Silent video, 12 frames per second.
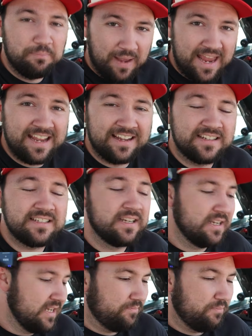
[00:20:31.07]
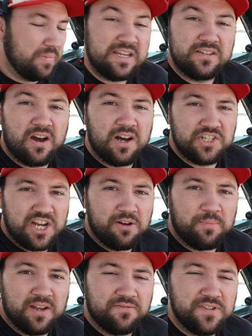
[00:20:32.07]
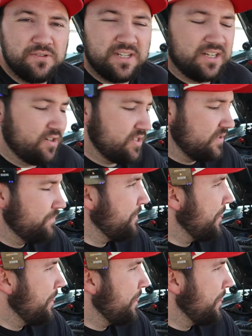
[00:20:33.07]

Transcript: banned, beat Dodge out by a few years.